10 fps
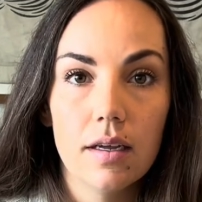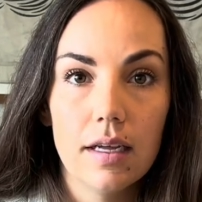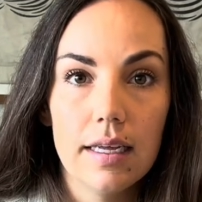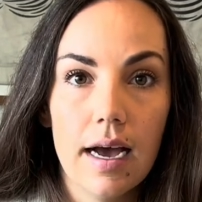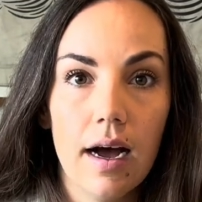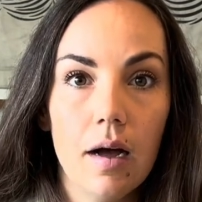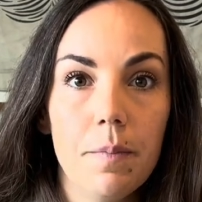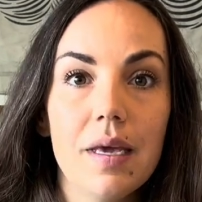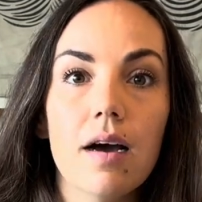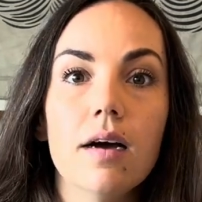Yeah,
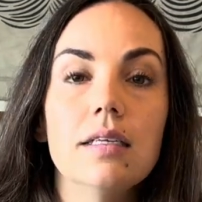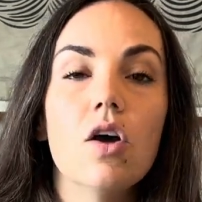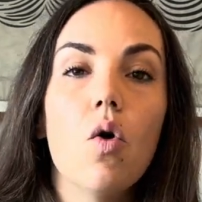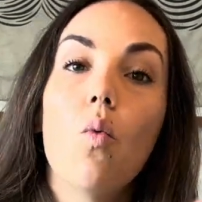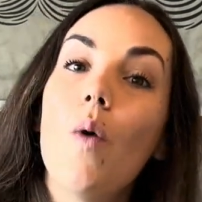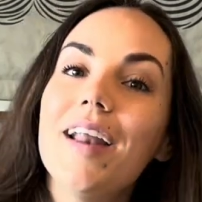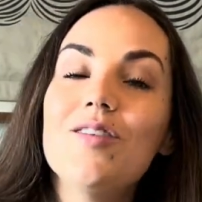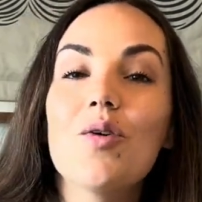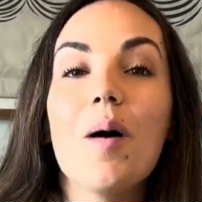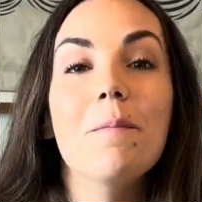because when
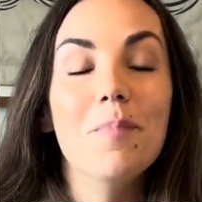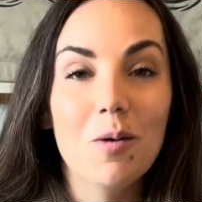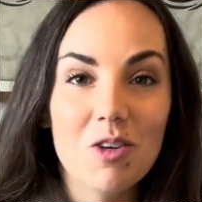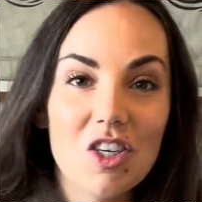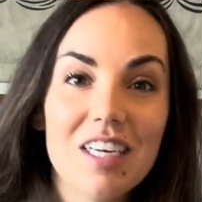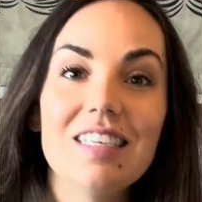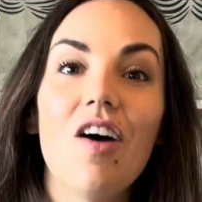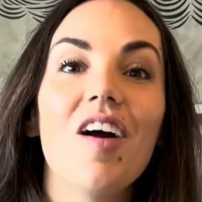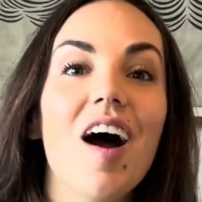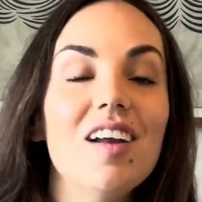your emotions
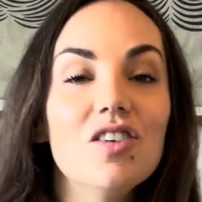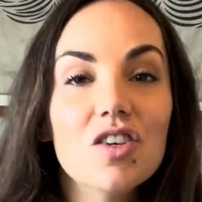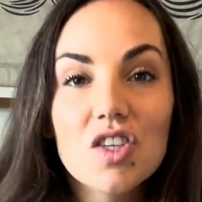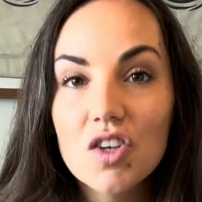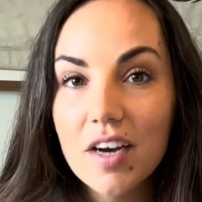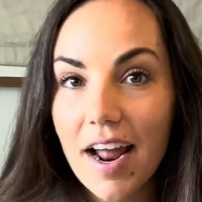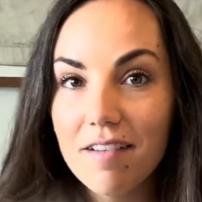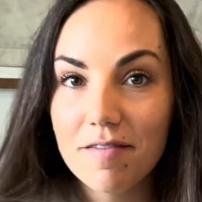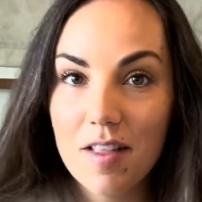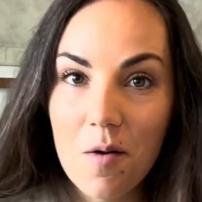are understood and
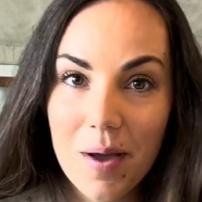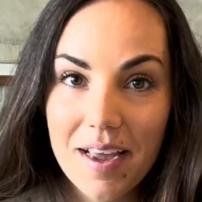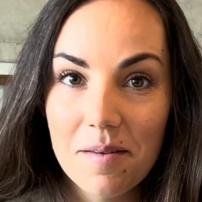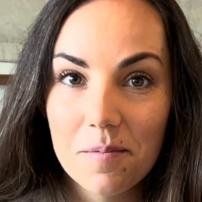flowing,